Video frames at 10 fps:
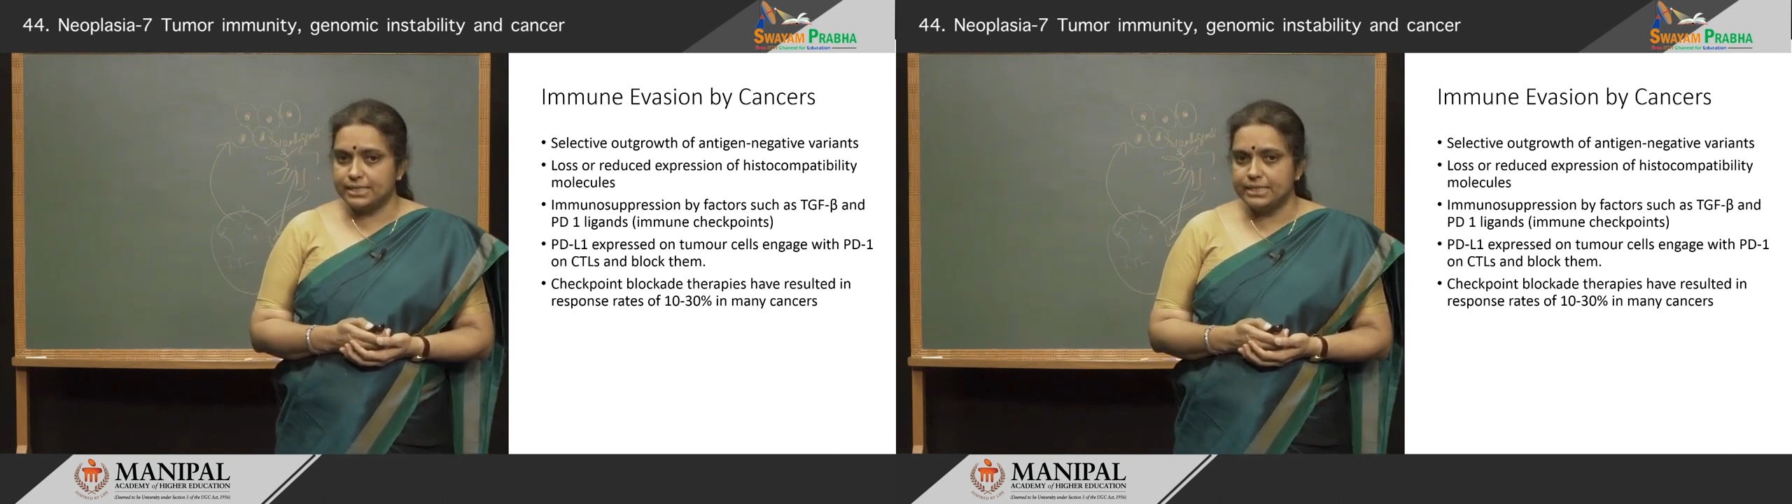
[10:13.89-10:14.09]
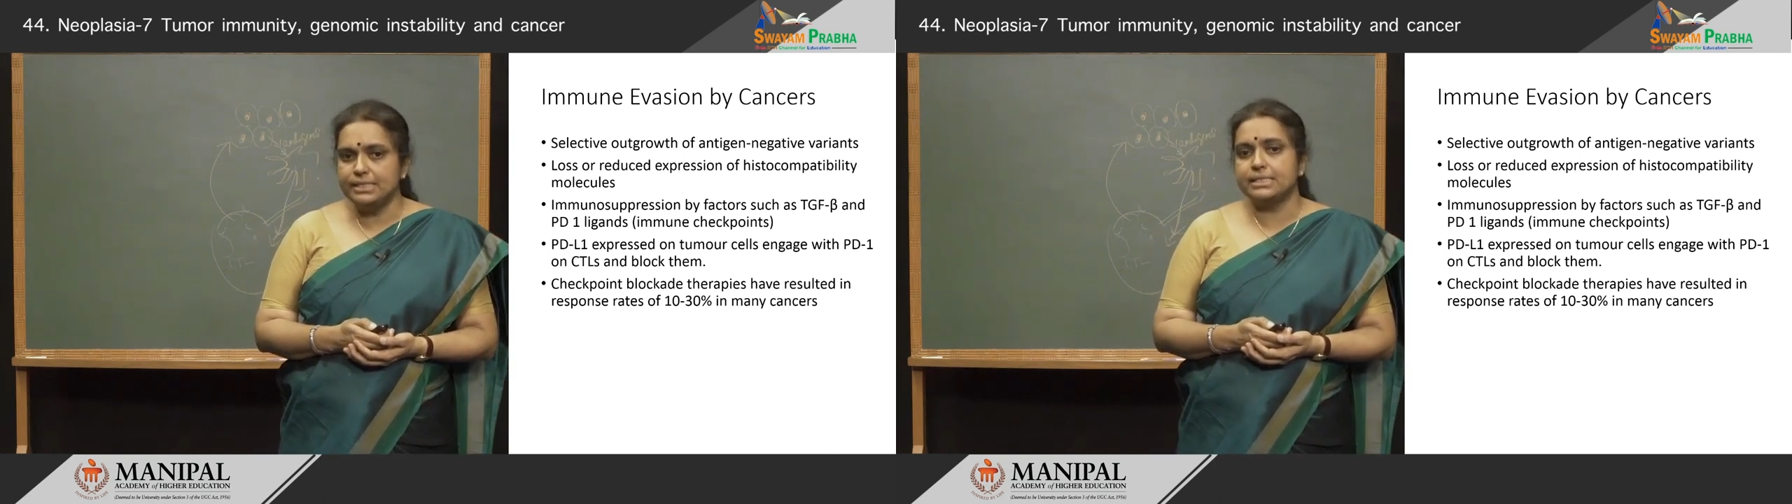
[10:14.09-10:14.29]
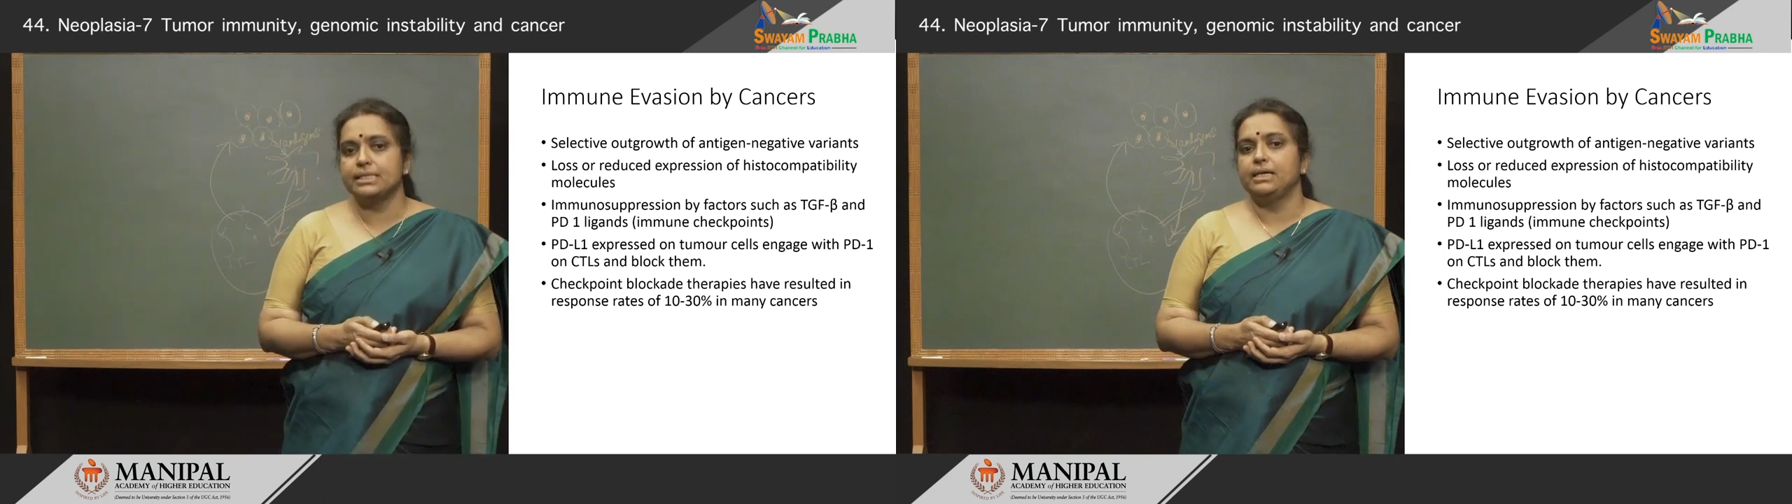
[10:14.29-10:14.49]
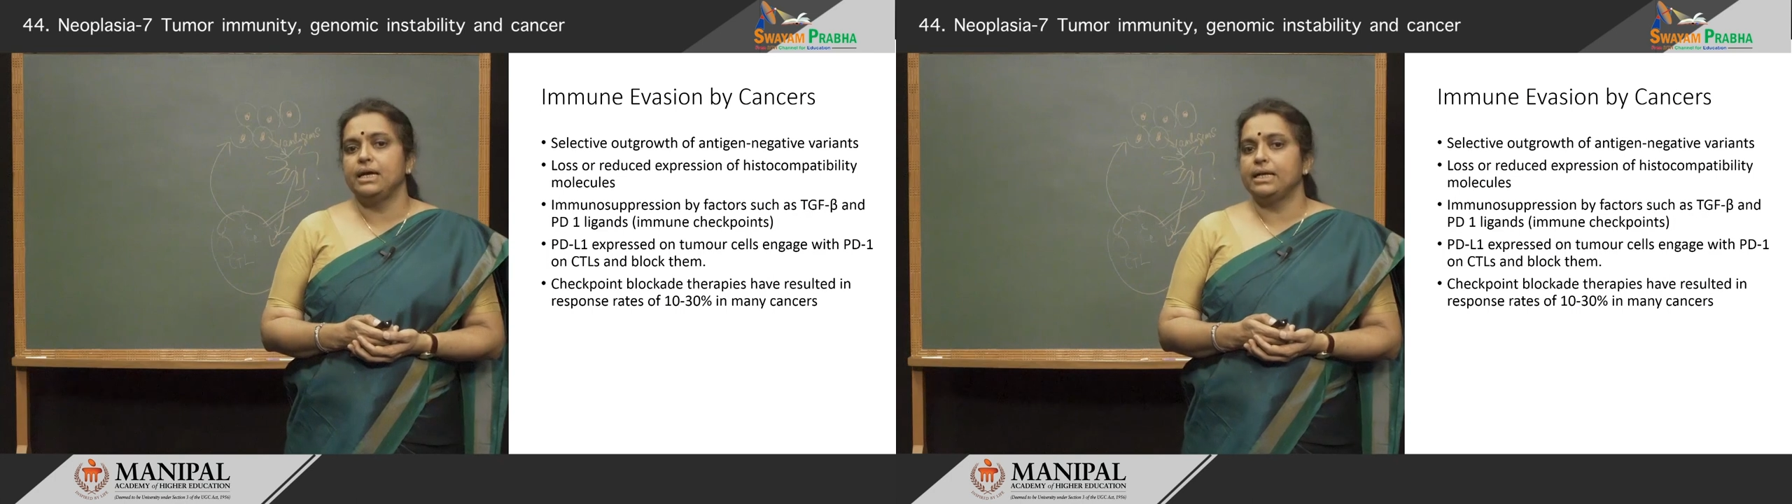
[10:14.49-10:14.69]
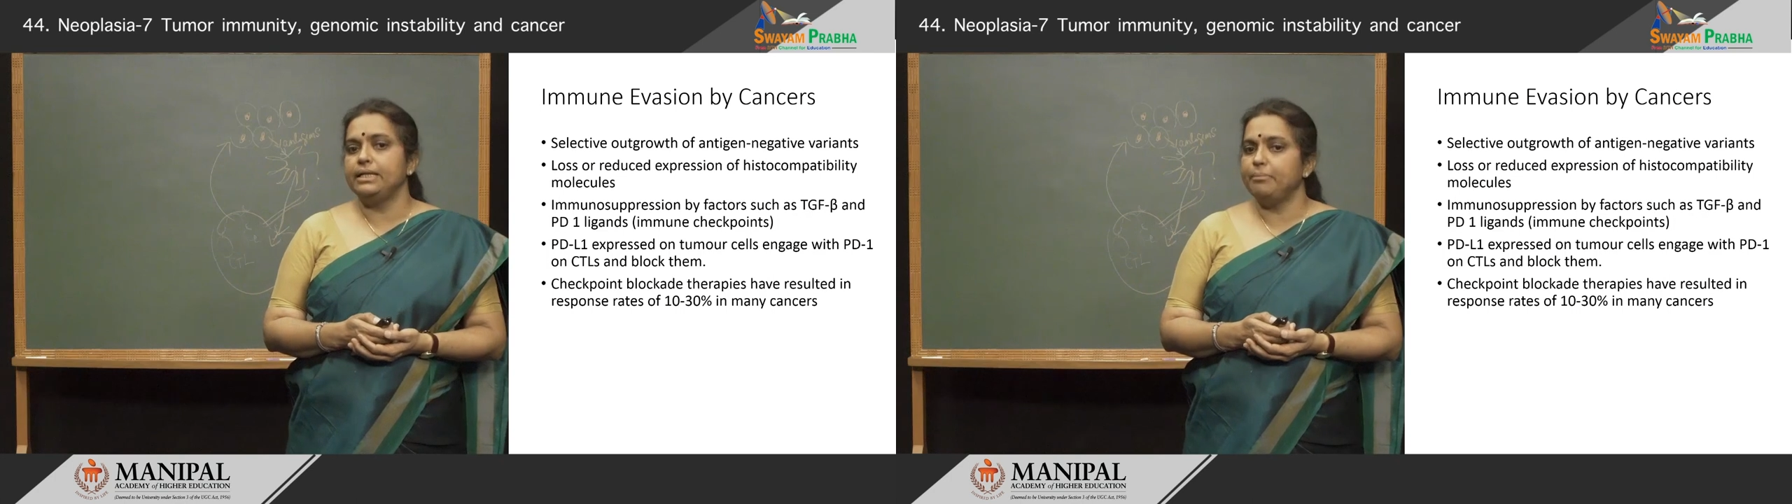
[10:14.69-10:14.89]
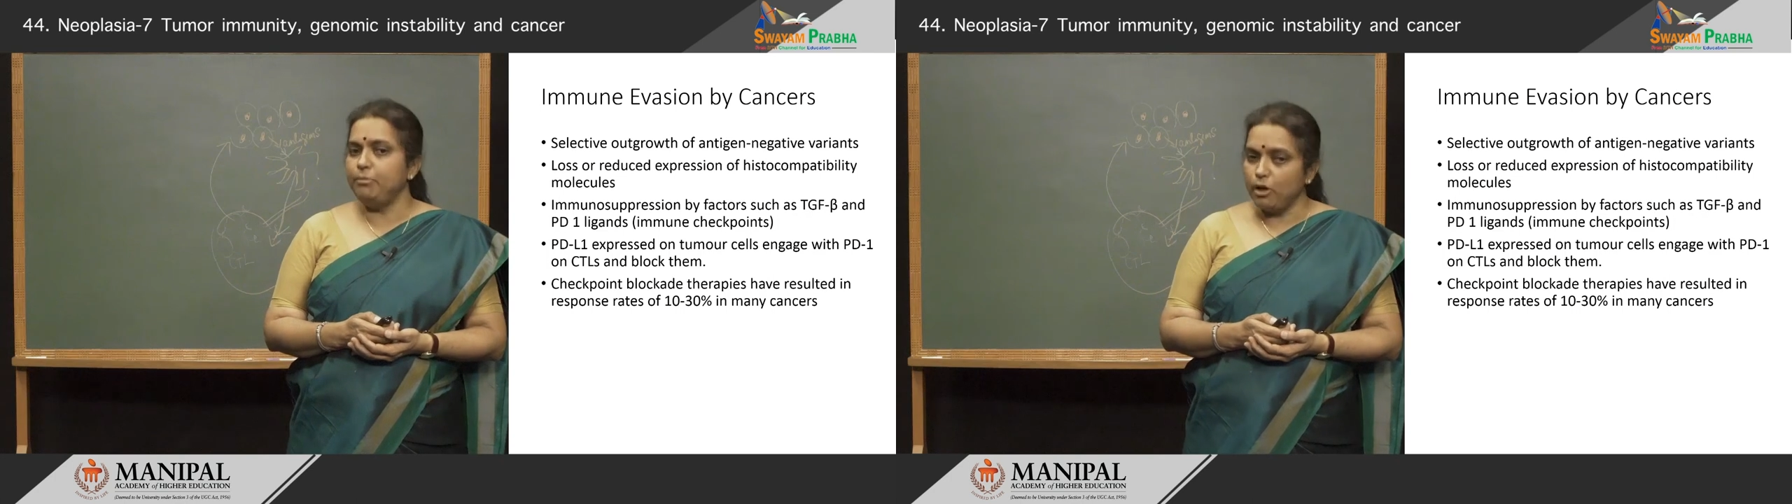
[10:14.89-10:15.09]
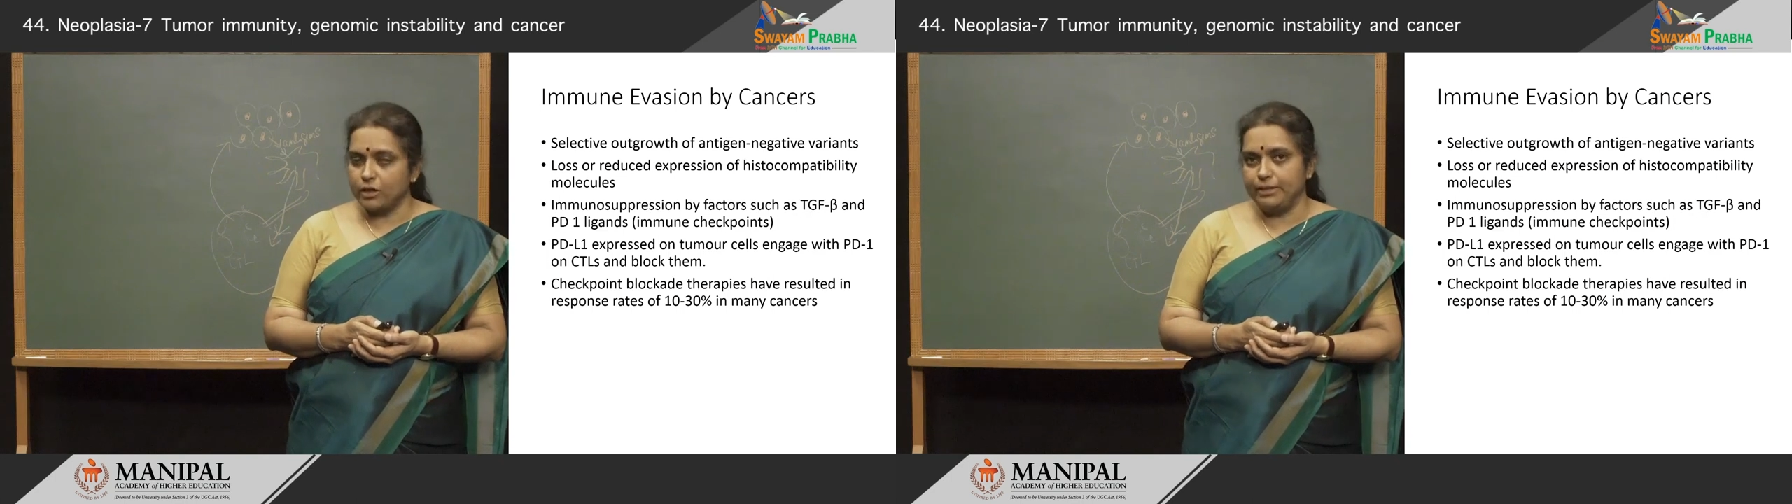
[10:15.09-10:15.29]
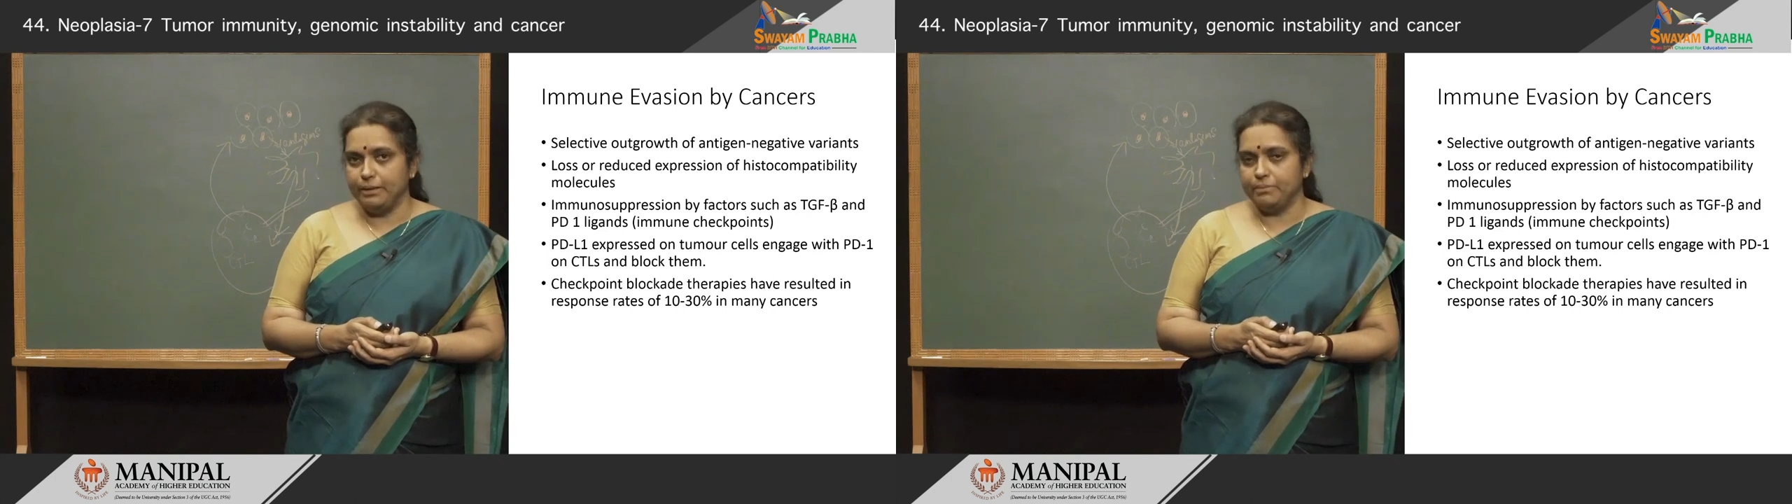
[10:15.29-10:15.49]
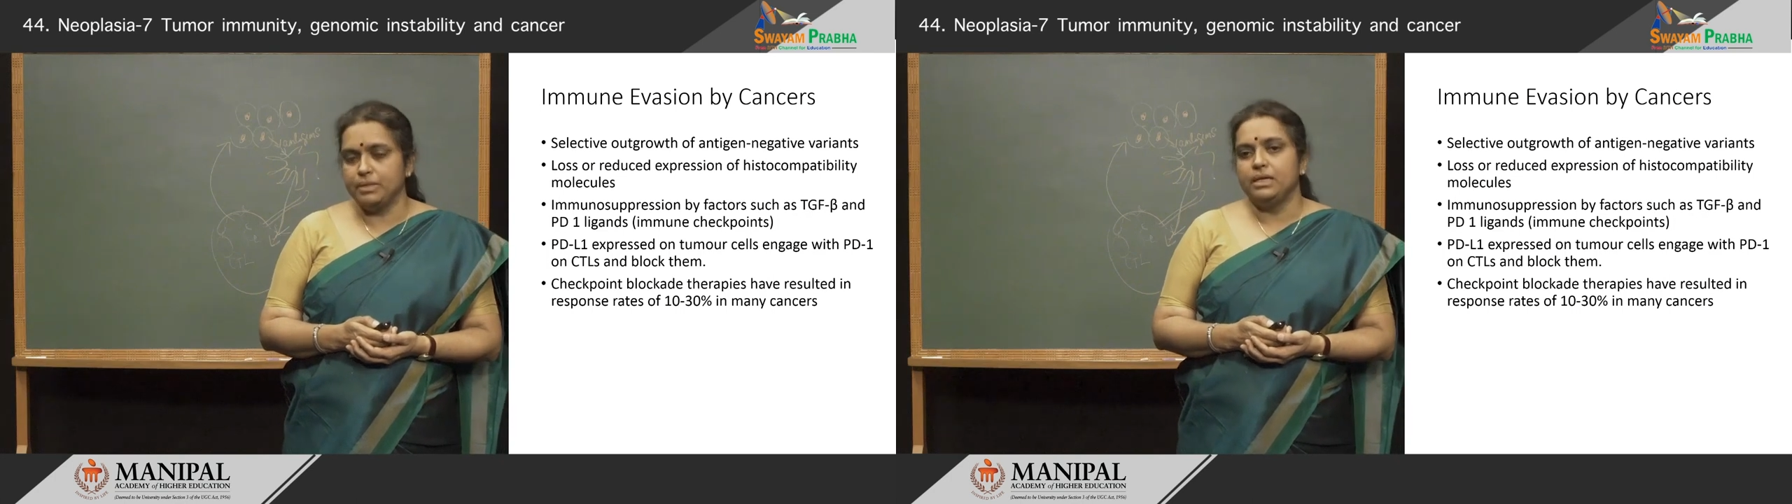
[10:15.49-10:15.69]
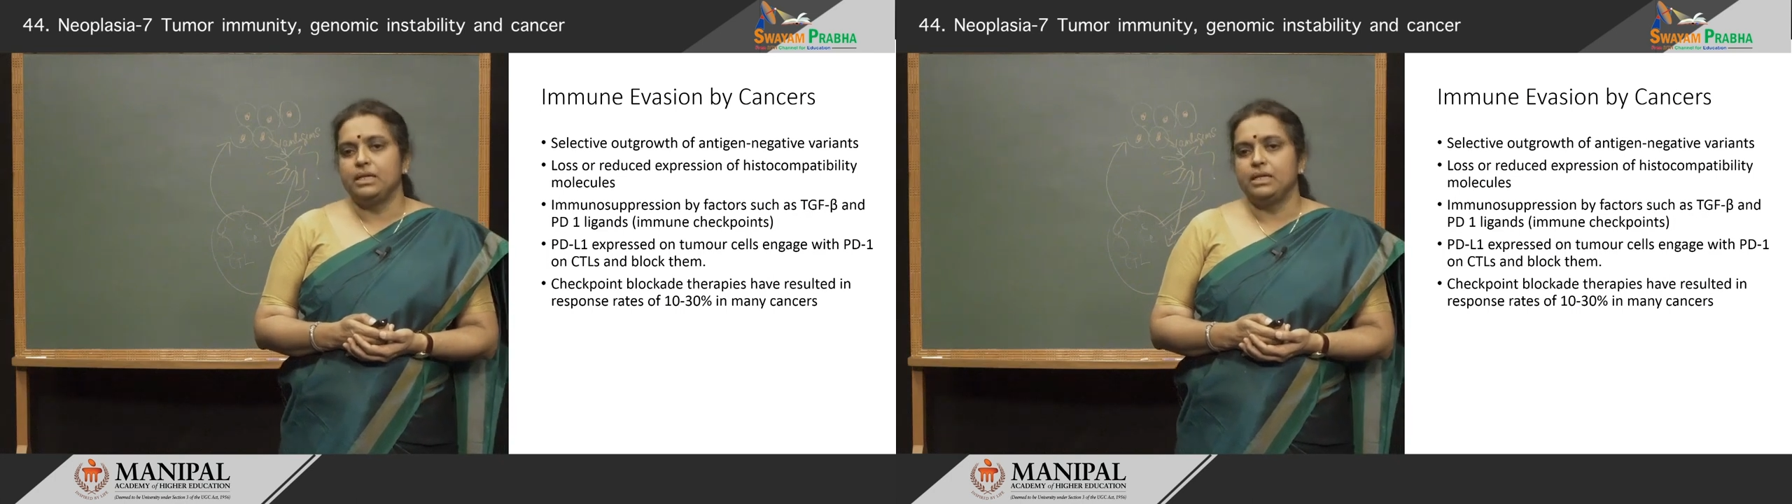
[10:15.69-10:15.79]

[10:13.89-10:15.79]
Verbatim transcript: cells and they block them.